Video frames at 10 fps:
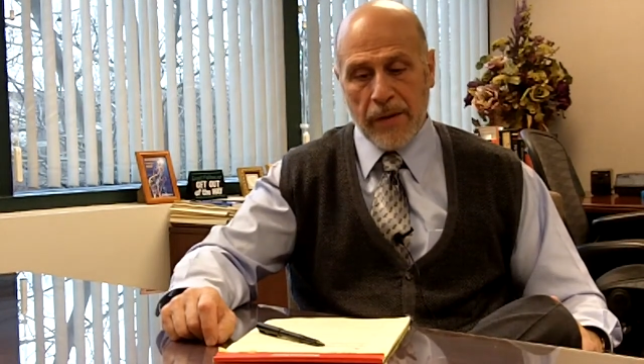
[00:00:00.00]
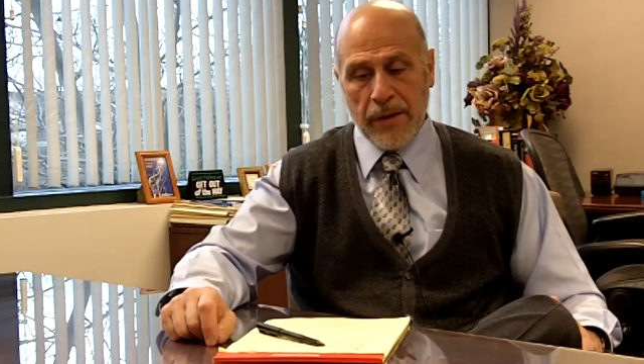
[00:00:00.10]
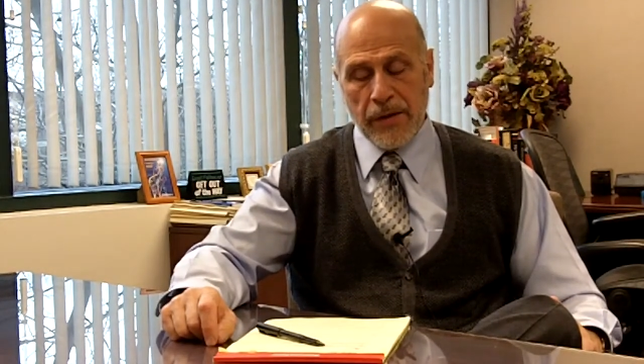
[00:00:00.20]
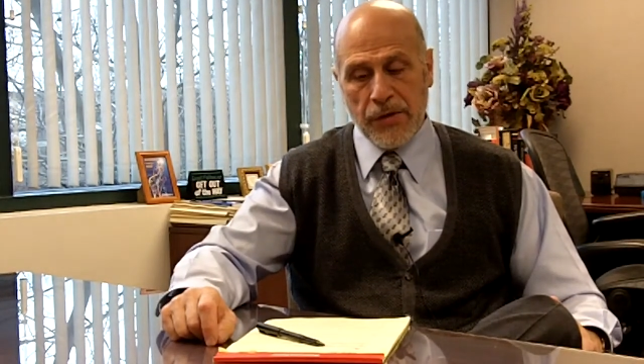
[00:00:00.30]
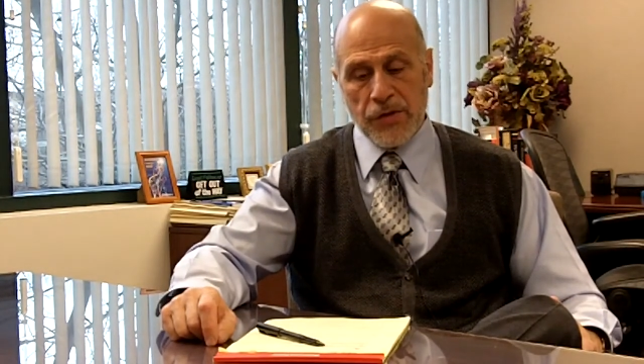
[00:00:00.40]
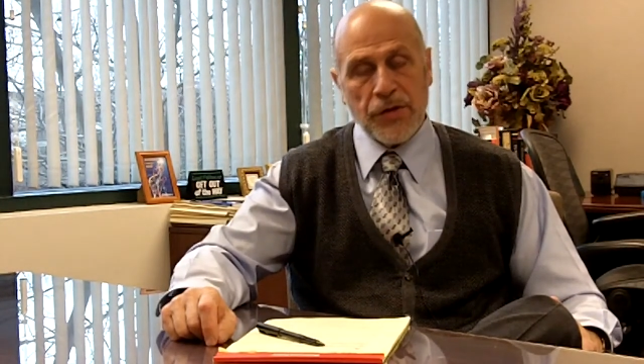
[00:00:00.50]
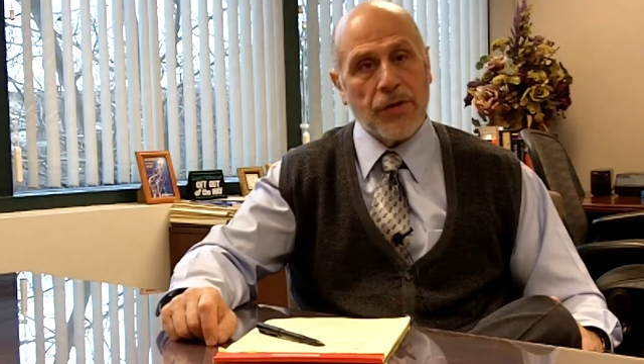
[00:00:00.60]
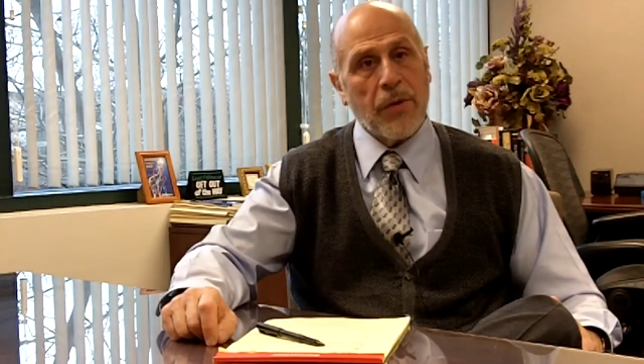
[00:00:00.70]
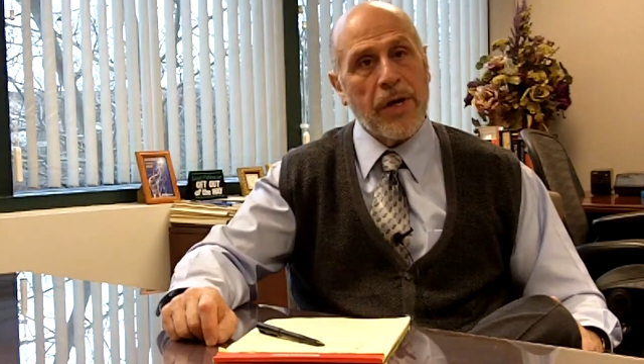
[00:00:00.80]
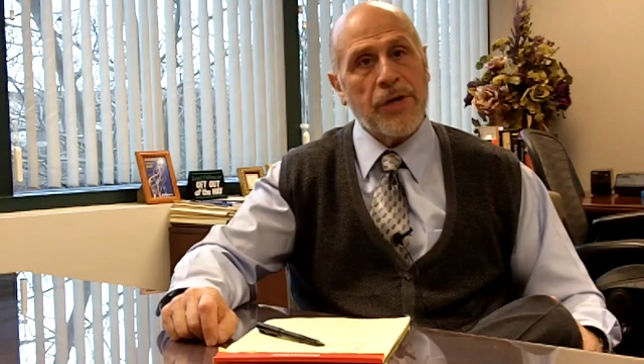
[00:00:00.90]
In this
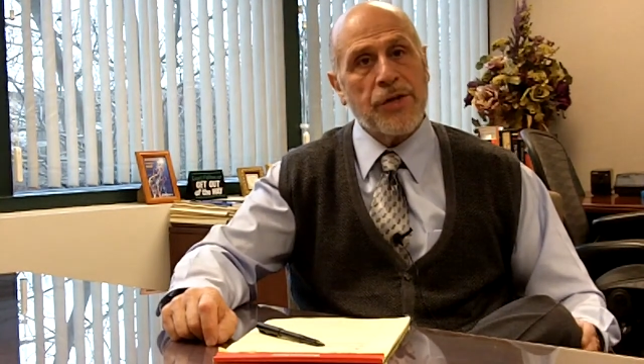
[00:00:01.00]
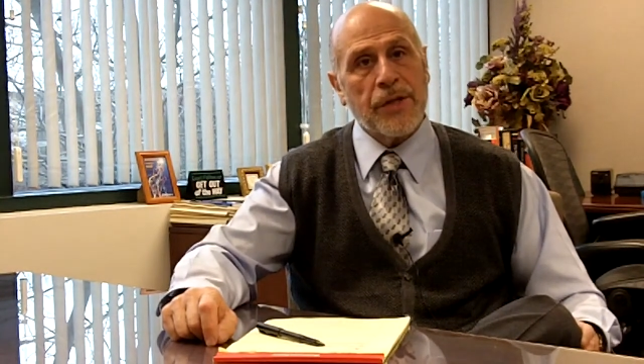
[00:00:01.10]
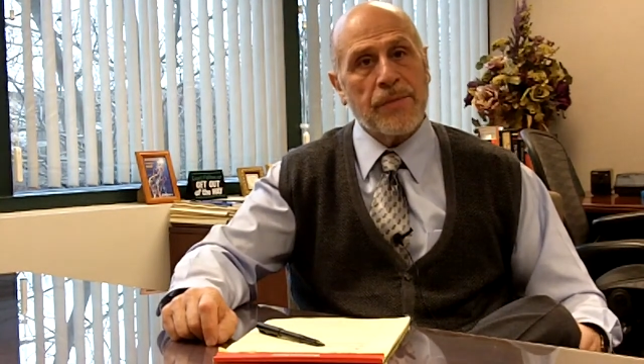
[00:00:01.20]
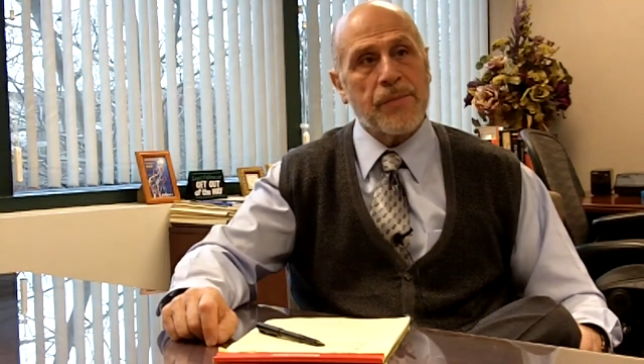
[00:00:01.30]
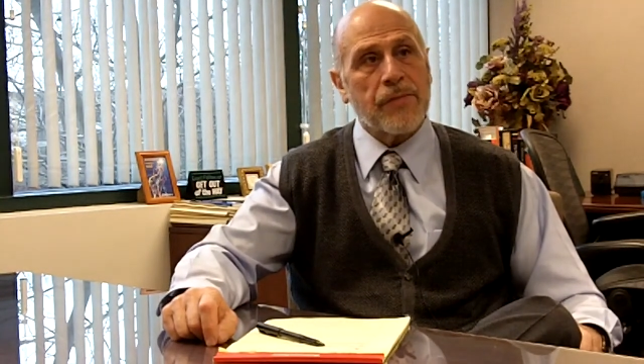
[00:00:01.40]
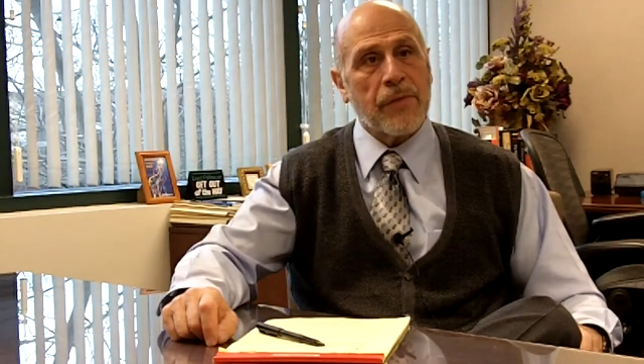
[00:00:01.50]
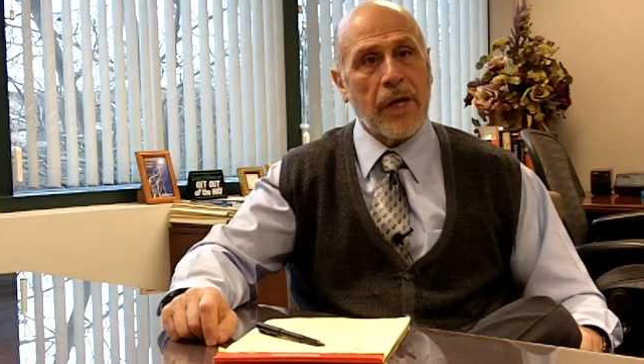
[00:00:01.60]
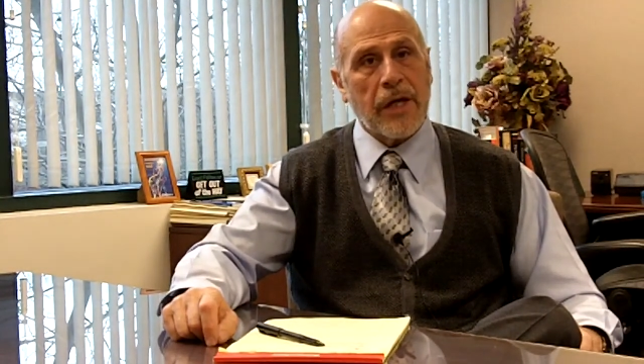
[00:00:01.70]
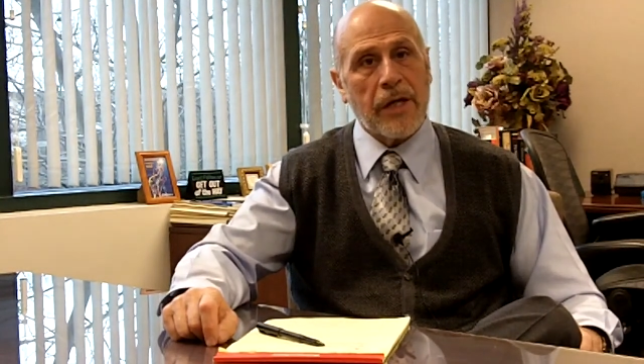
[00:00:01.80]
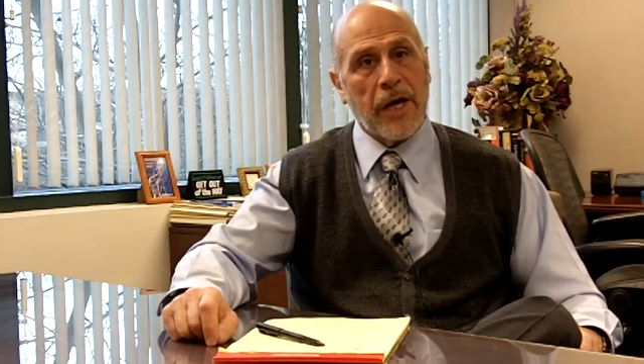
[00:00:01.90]
situation,
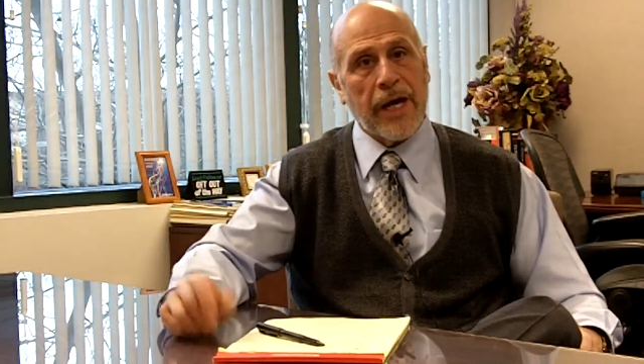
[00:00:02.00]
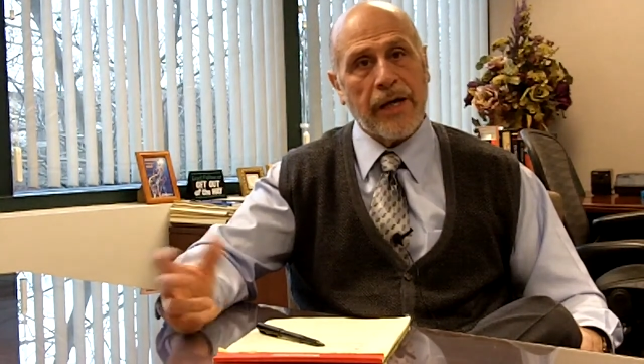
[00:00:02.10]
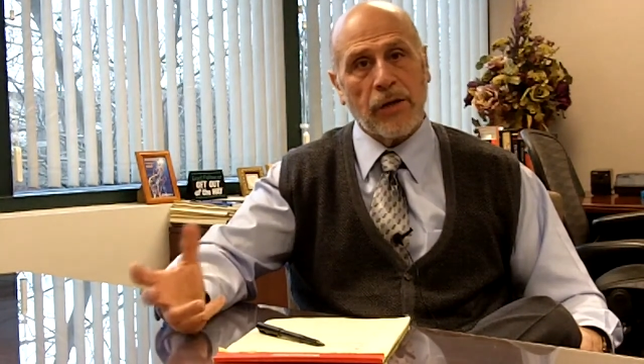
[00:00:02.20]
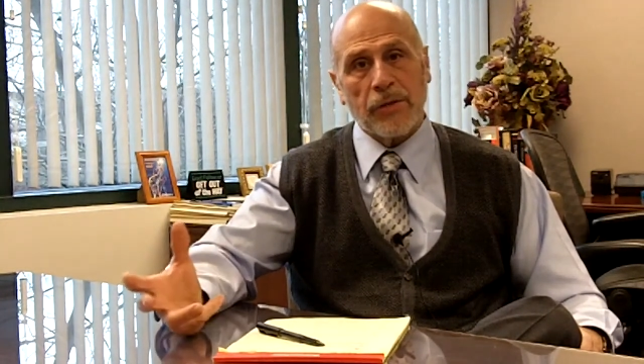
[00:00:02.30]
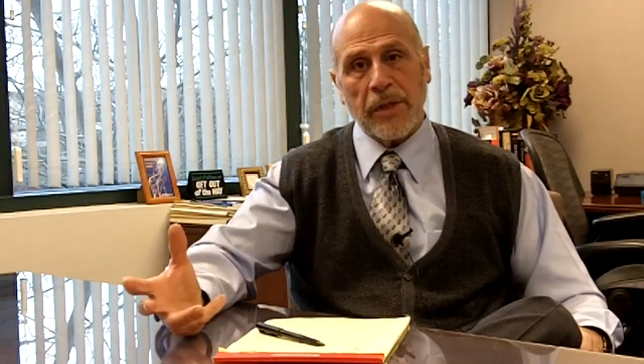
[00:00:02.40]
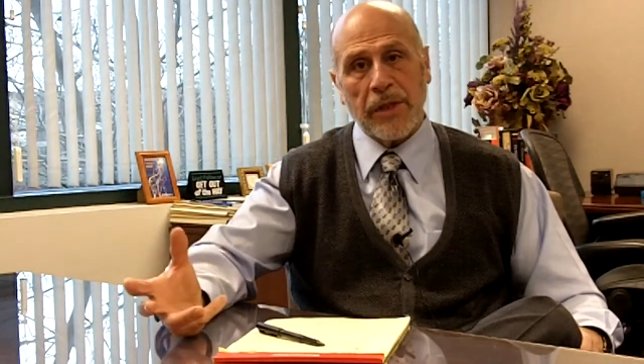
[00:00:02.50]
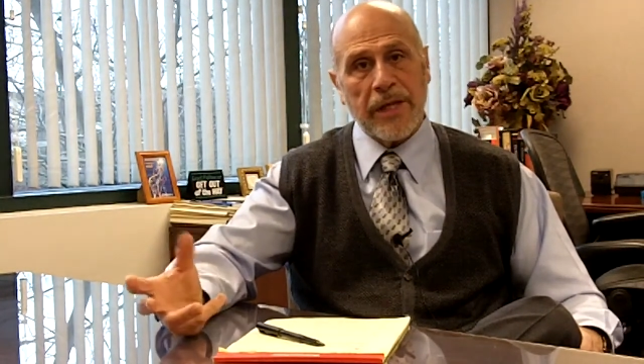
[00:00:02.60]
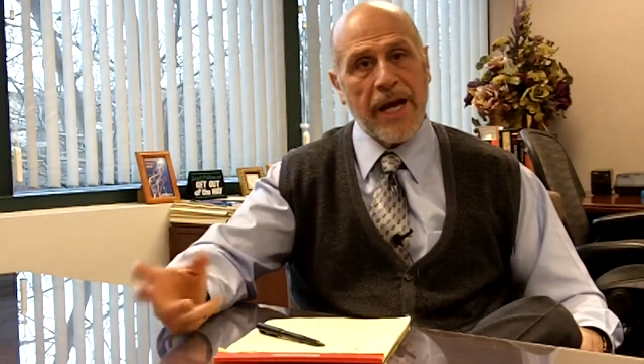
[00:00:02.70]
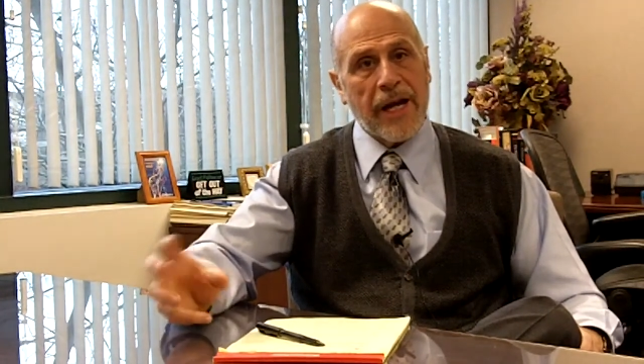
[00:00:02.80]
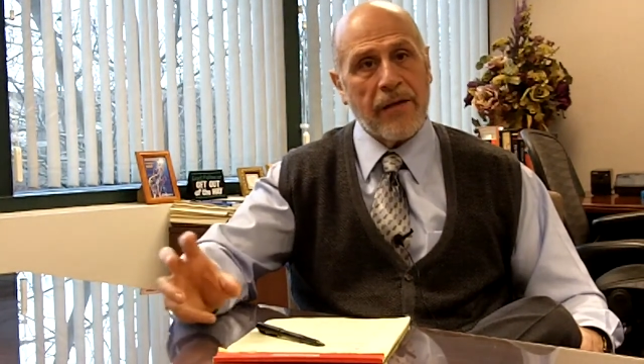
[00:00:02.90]
I ultimately
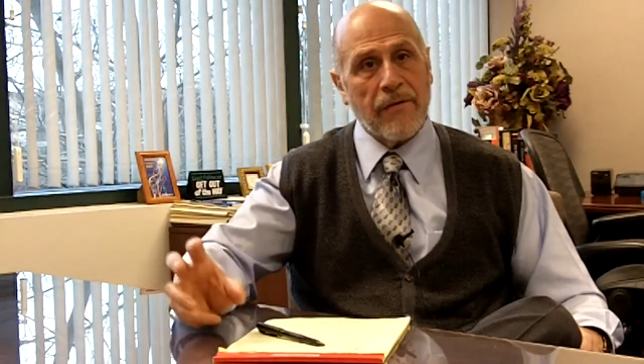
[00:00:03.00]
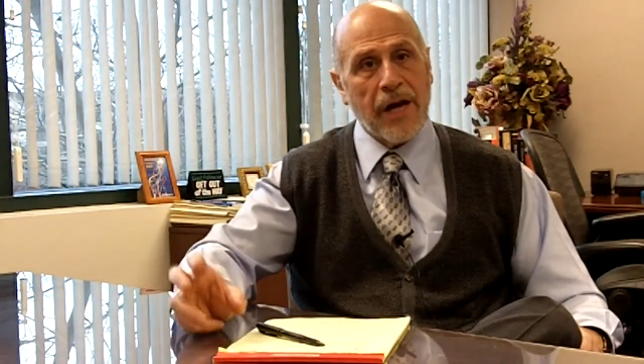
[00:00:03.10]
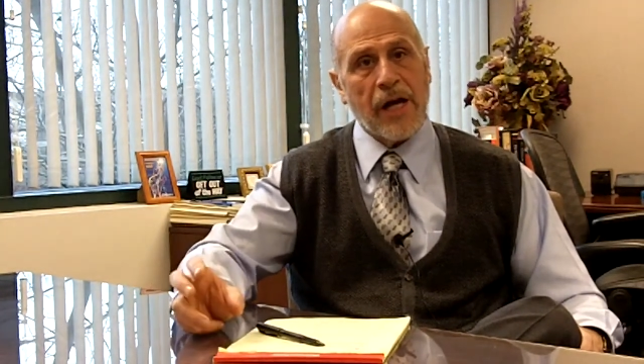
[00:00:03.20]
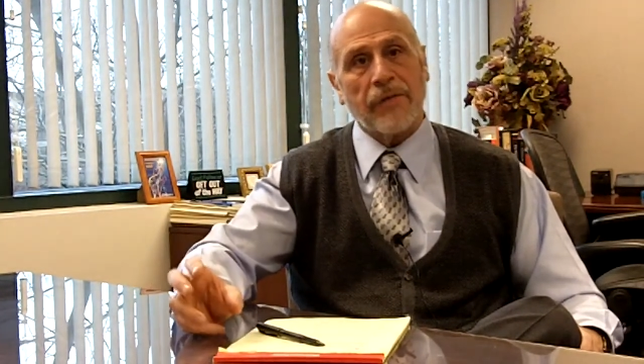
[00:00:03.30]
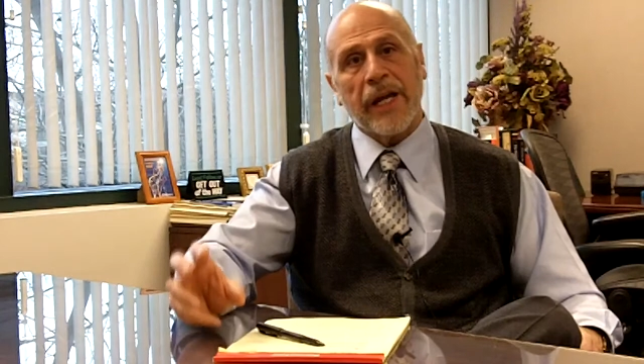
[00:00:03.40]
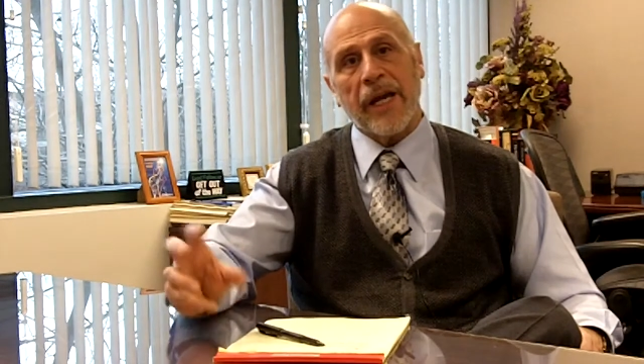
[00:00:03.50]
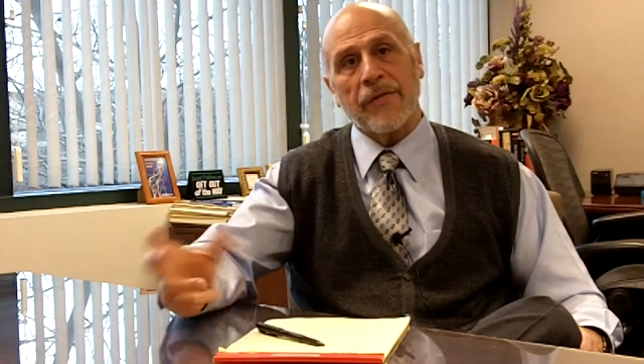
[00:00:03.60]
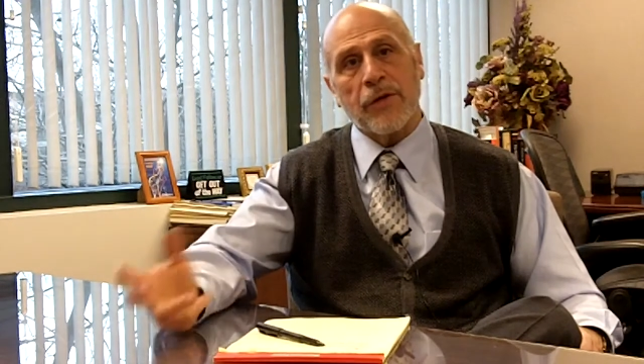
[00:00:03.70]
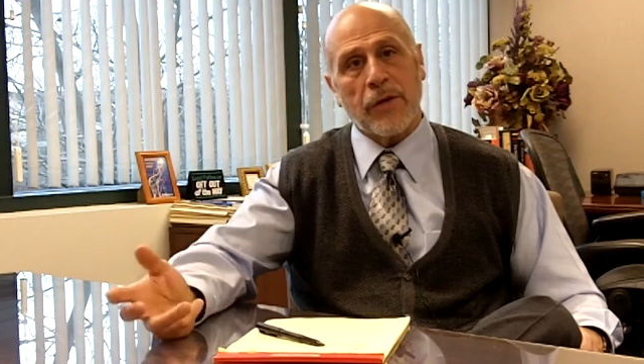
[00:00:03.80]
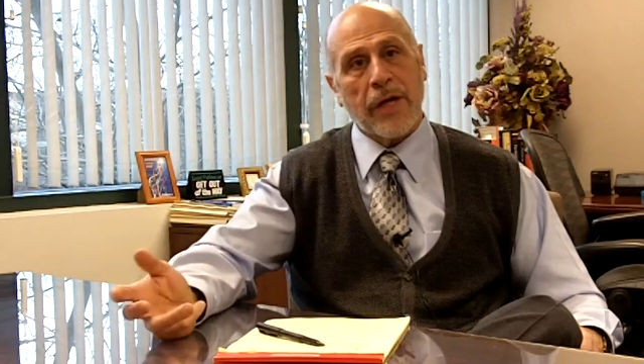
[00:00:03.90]
got involved
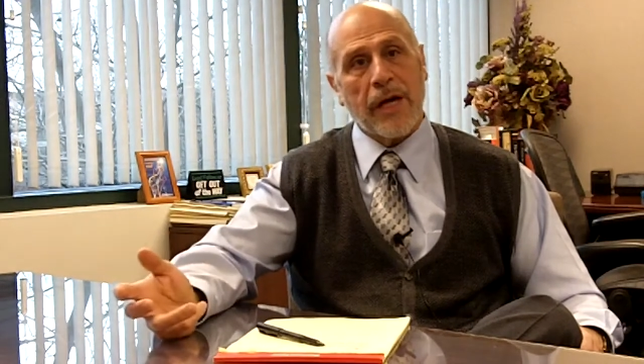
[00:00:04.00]
after